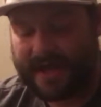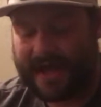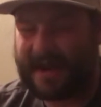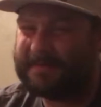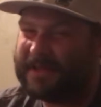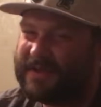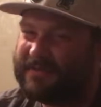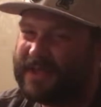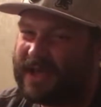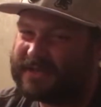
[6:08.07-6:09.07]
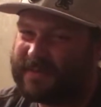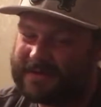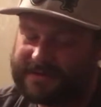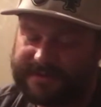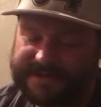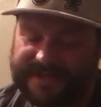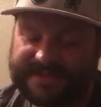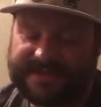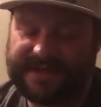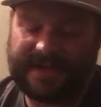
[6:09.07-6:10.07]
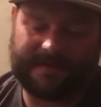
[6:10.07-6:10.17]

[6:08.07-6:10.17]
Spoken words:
and I believe the Xbox 360.